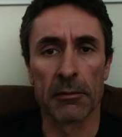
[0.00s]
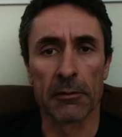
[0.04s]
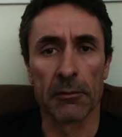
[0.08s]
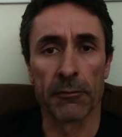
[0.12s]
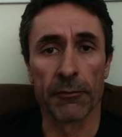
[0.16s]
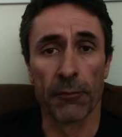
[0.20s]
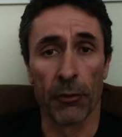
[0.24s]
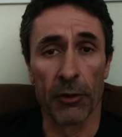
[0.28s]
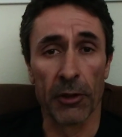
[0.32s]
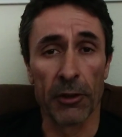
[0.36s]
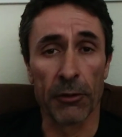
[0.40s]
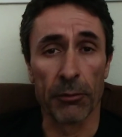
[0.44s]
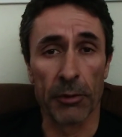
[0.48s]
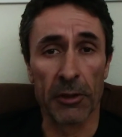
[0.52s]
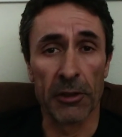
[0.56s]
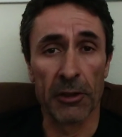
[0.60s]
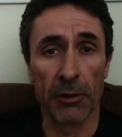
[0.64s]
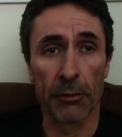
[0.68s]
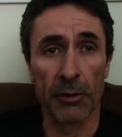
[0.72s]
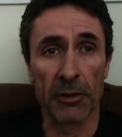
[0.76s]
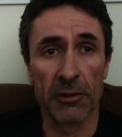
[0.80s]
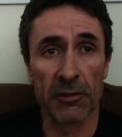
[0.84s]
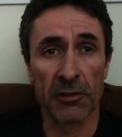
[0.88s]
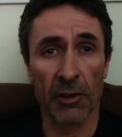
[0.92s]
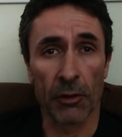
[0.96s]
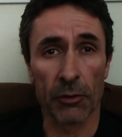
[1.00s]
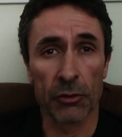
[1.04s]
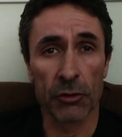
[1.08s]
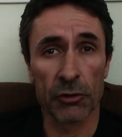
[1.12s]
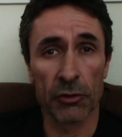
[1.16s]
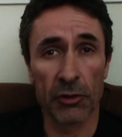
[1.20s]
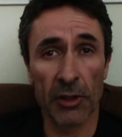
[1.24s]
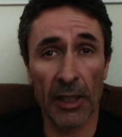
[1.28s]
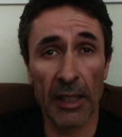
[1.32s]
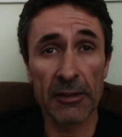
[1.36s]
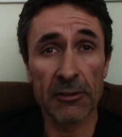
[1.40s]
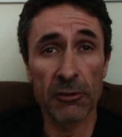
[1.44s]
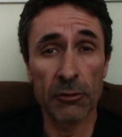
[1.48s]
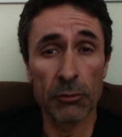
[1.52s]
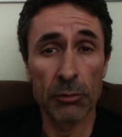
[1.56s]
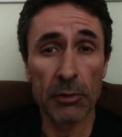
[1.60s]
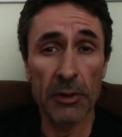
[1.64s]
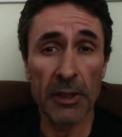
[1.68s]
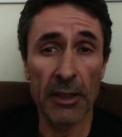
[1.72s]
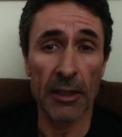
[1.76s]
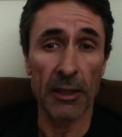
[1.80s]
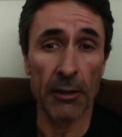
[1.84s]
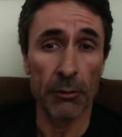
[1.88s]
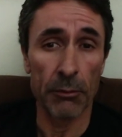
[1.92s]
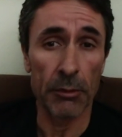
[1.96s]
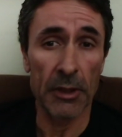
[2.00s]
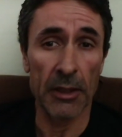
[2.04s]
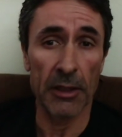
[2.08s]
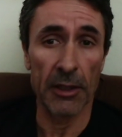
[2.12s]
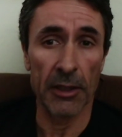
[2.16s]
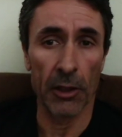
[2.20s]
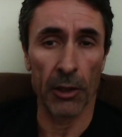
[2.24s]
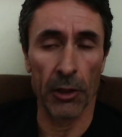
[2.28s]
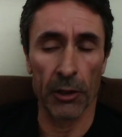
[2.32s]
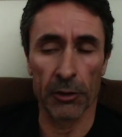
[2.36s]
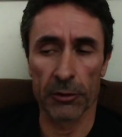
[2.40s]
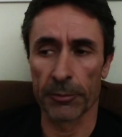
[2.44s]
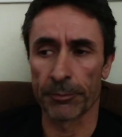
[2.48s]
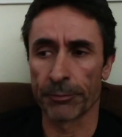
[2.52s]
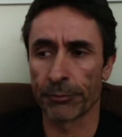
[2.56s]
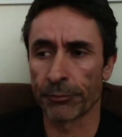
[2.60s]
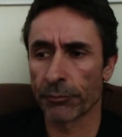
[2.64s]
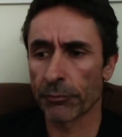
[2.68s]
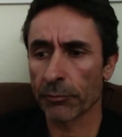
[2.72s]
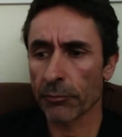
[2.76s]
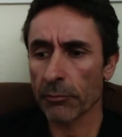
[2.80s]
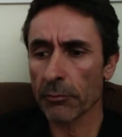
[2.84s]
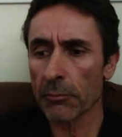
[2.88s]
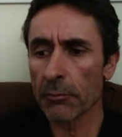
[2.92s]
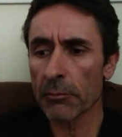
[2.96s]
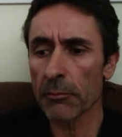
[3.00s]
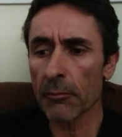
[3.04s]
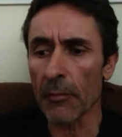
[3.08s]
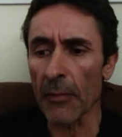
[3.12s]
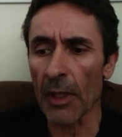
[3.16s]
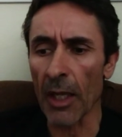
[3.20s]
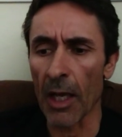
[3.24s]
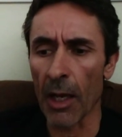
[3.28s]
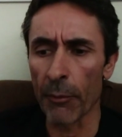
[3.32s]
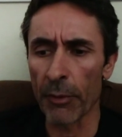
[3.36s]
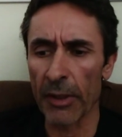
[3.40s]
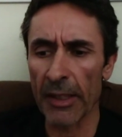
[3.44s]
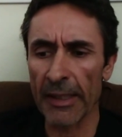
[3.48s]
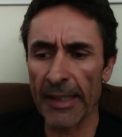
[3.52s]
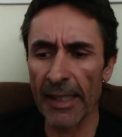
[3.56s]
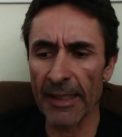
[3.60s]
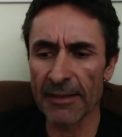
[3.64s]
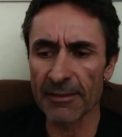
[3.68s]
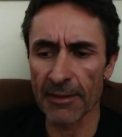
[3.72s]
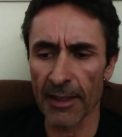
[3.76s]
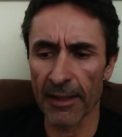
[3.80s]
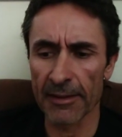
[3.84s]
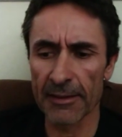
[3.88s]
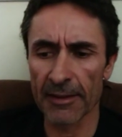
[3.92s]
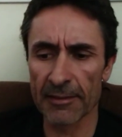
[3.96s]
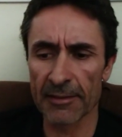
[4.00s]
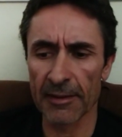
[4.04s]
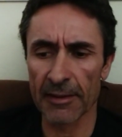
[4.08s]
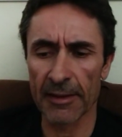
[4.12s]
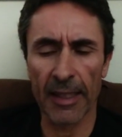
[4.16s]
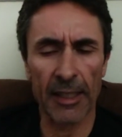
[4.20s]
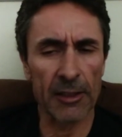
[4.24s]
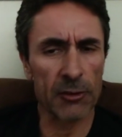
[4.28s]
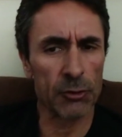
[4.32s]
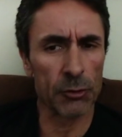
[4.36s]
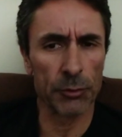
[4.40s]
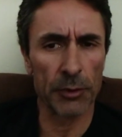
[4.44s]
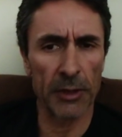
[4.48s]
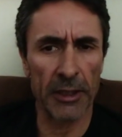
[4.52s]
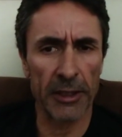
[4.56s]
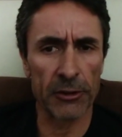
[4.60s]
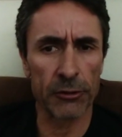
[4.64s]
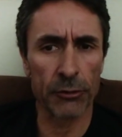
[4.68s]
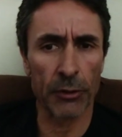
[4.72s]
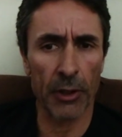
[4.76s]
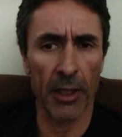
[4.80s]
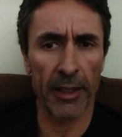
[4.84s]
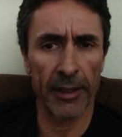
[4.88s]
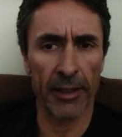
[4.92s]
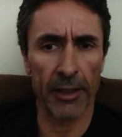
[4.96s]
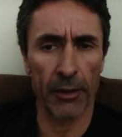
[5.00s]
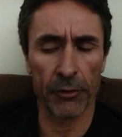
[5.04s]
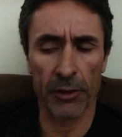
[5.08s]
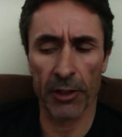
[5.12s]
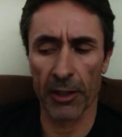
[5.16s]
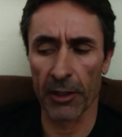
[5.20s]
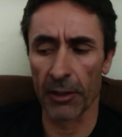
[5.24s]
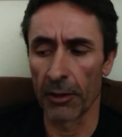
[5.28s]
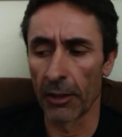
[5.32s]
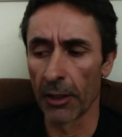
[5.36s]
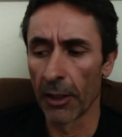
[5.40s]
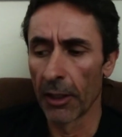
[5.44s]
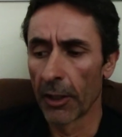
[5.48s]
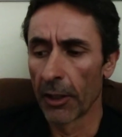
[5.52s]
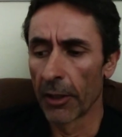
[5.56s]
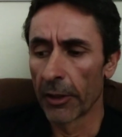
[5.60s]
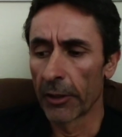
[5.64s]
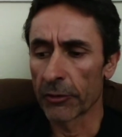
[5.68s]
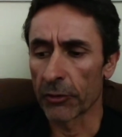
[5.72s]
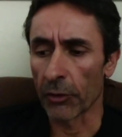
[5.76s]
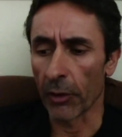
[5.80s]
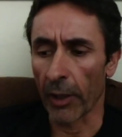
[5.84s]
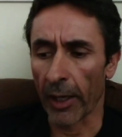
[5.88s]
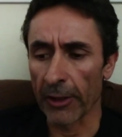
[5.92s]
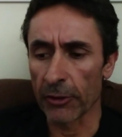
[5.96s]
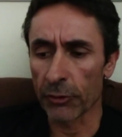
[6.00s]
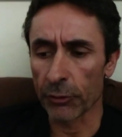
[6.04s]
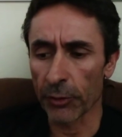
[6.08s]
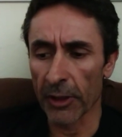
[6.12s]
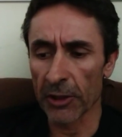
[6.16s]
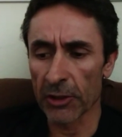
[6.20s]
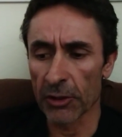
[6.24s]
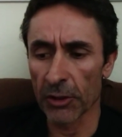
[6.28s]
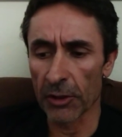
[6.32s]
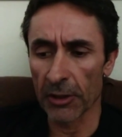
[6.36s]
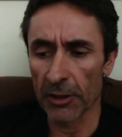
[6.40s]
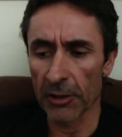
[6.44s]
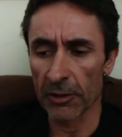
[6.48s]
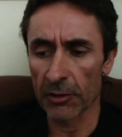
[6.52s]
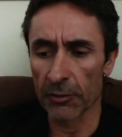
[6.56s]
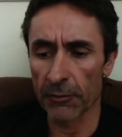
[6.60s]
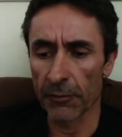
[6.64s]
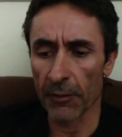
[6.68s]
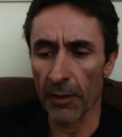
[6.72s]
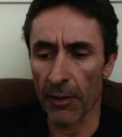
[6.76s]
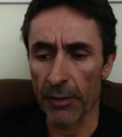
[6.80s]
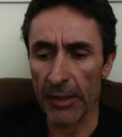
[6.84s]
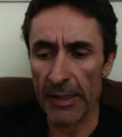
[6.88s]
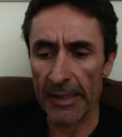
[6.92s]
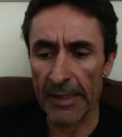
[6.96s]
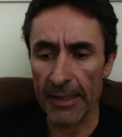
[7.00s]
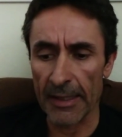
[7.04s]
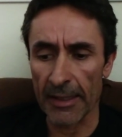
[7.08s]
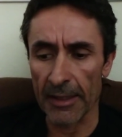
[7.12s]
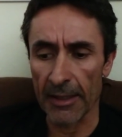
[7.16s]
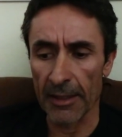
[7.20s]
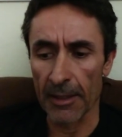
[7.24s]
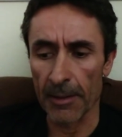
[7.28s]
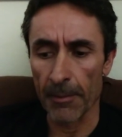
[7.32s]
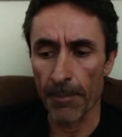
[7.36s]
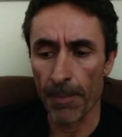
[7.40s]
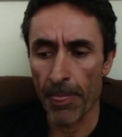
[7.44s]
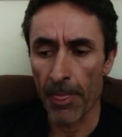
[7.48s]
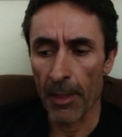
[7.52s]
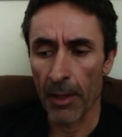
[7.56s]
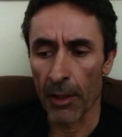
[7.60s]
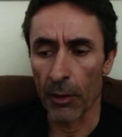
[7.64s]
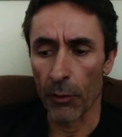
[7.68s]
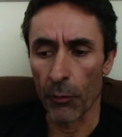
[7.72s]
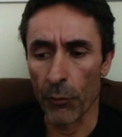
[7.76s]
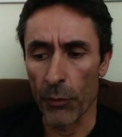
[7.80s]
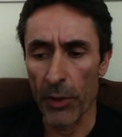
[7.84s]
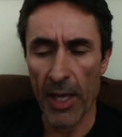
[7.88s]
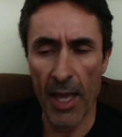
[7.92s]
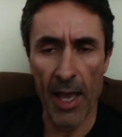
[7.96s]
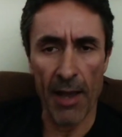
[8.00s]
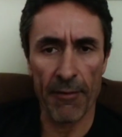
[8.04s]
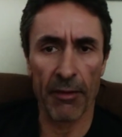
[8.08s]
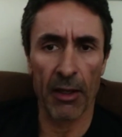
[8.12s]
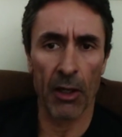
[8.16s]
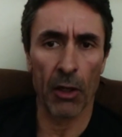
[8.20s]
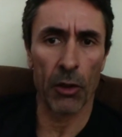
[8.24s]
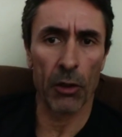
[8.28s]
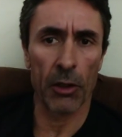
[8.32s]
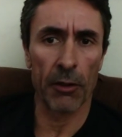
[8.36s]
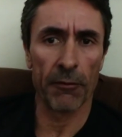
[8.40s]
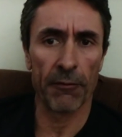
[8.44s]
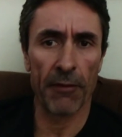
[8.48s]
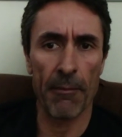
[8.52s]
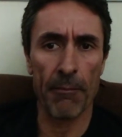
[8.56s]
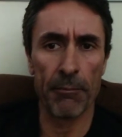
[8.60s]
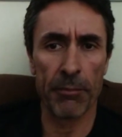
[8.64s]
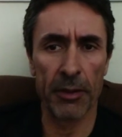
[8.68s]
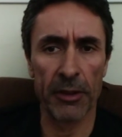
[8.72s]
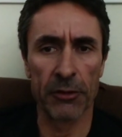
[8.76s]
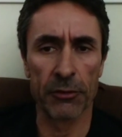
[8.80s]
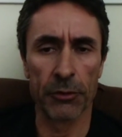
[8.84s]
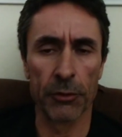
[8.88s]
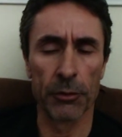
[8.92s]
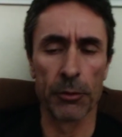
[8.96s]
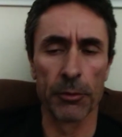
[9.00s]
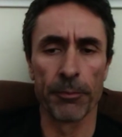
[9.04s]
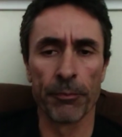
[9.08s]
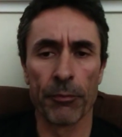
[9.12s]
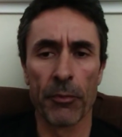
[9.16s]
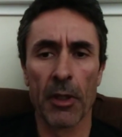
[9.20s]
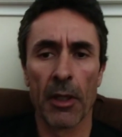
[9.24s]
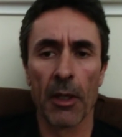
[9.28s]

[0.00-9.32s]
43 degrees Celsius. That's really, really hot. And when it gets like this, it gets really dry out here. So hydration is very key. We have a lot of amplitude,